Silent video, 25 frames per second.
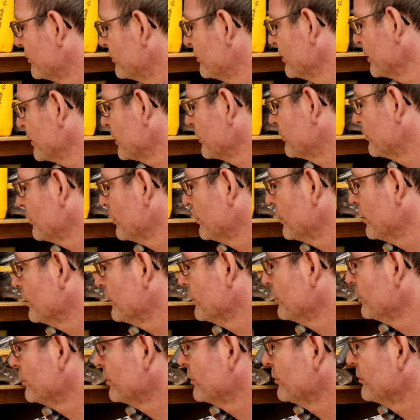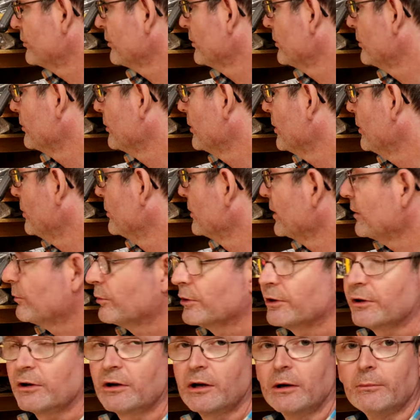six of those, so it only
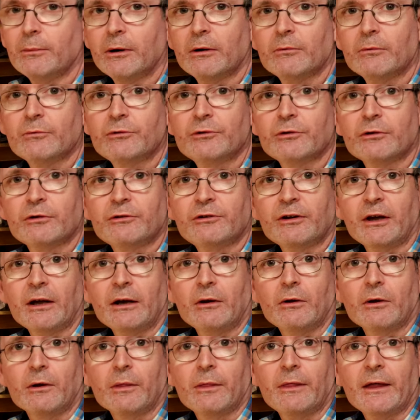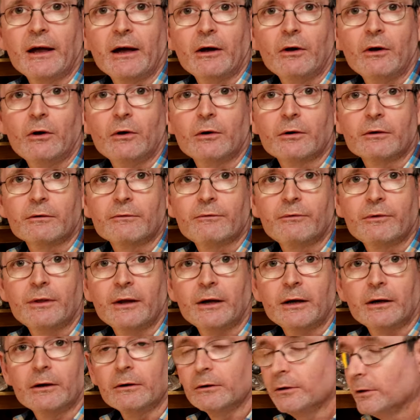would have come up to say like that height
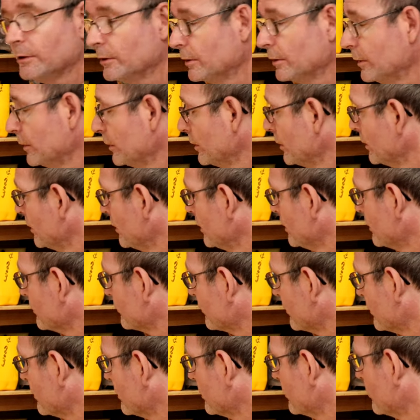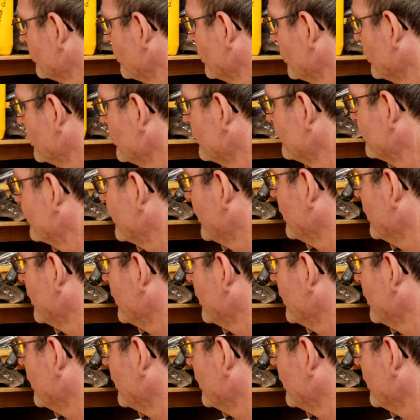there. So what I've